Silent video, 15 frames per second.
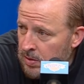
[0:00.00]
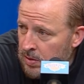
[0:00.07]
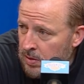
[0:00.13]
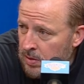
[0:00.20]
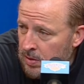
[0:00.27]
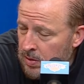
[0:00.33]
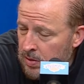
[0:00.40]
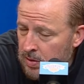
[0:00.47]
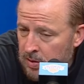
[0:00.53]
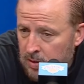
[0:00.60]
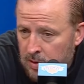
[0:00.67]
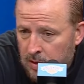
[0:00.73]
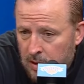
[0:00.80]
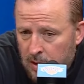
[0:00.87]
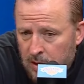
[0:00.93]
I mean, it's
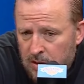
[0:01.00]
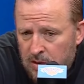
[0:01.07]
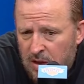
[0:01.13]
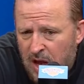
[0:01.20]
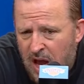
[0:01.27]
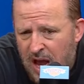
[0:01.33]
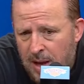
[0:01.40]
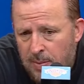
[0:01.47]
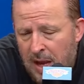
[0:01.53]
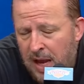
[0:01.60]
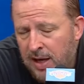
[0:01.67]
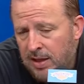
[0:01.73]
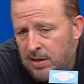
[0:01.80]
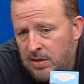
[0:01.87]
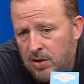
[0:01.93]
the team that just... No, I
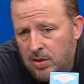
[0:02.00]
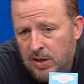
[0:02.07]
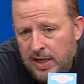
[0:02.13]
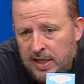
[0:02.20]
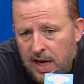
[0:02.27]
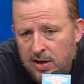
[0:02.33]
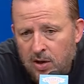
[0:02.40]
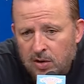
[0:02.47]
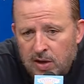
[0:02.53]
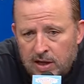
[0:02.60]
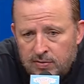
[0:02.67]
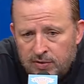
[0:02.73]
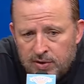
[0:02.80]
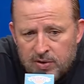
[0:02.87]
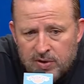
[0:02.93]
mean, you know, like, I know,
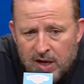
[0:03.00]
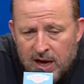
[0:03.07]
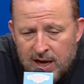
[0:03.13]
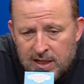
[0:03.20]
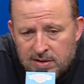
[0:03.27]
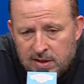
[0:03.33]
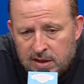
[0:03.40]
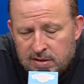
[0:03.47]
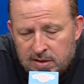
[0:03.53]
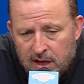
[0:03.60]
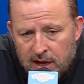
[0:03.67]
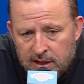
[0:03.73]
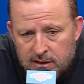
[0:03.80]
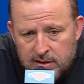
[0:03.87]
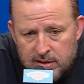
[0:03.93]
like, for you guys, it's
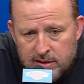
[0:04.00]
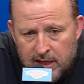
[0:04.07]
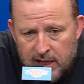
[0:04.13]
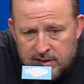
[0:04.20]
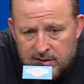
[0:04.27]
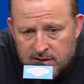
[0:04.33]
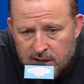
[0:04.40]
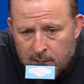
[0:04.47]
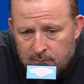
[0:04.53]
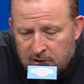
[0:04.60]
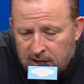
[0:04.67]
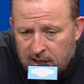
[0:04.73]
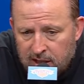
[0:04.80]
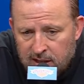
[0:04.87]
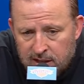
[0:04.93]
like, that's
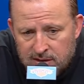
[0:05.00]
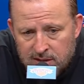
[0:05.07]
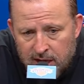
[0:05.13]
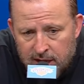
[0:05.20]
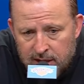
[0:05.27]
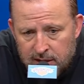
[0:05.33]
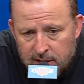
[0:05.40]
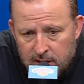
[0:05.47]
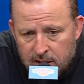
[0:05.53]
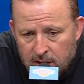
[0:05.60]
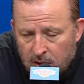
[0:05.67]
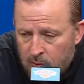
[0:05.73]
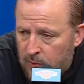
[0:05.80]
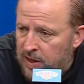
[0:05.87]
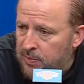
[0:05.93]
something. It's like,
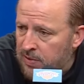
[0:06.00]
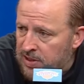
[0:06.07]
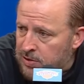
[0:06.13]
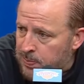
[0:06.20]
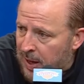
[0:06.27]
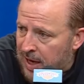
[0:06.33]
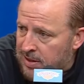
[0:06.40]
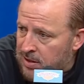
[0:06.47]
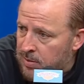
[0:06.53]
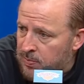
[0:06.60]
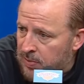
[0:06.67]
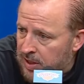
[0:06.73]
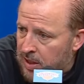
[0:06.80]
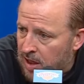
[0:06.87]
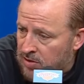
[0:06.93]
we respect
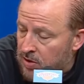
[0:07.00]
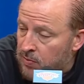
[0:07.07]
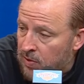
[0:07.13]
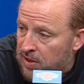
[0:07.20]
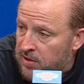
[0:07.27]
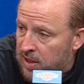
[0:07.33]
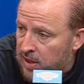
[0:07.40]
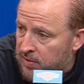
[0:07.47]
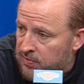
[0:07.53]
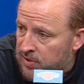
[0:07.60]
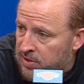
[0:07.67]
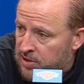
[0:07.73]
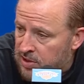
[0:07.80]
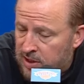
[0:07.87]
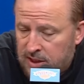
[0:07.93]
them because of what they have
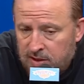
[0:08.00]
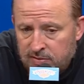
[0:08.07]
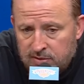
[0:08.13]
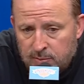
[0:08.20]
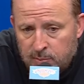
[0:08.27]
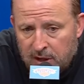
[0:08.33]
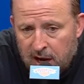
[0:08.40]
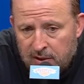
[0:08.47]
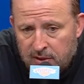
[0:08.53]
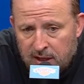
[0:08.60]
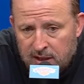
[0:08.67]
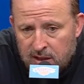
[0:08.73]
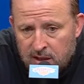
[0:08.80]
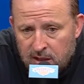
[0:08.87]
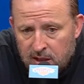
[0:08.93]
achieved. But I
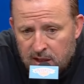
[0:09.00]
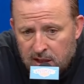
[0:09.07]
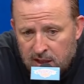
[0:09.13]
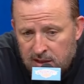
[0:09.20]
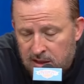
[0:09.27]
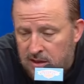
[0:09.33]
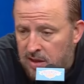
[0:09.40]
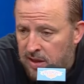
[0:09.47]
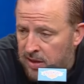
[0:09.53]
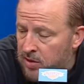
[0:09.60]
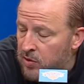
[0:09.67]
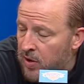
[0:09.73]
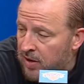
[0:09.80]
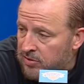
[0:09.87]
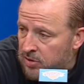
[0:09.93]
think in this league,
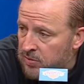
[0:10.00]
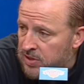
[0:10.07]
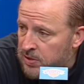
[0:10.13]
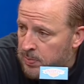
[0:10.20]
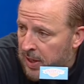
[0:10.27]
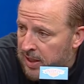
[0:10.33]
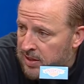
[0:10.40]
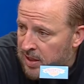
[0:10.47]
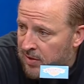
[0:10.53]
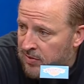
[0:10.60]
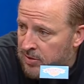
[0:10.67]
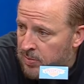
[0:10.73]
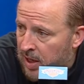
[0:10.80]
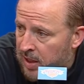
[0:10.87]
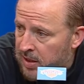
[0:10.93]
you have to respect
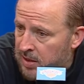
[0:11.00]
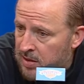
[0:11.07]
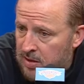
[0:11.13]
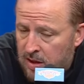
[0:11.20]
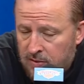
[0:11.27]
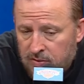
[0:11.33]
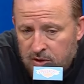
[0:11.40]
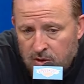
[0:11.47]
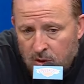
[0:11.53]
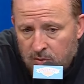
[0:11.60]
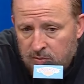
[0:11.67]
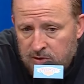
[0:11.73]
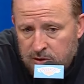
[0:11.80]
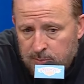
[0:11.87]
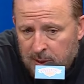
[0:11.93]
everybody. If you
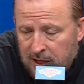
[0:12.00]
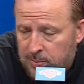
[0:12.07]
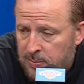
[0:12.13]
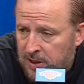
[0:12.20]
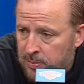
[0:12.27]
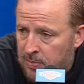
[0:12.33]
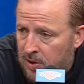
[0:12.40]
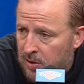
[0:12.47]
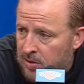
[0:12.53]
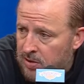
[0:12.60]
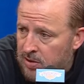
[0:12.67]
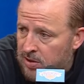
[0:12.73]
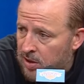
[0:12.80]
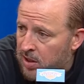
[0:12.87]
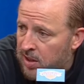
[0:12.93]
don't respect people,
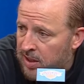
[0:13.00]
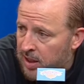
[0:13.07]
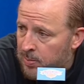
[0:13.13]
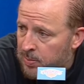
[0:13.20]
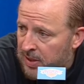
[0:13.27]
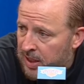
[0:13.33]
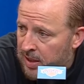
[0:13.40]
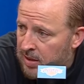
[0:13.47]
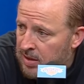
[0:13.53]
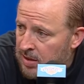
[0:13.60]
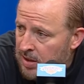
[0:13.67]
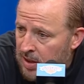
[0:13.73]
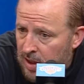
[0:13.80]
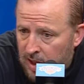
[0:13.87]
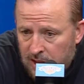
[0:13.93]
you're going to get beat.
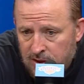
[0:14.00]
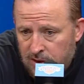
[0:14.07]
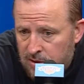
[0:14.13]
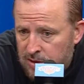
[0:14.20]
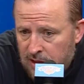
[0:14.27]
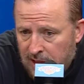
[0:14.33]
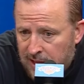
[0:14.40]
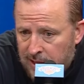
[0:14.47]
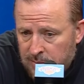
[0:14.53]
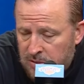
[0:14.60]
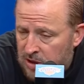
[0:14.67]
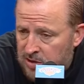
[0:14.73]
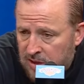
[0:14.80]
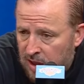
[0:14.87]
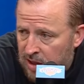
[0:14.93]
And you let up
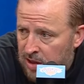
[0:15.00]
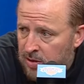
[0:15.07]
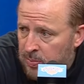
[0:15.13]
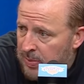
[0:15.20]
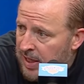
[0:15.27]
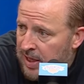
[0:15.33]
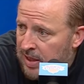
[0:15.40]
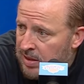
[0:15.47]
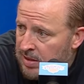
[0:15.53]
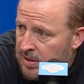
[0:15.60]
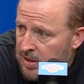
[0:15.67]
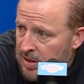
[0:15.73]
just a little bit.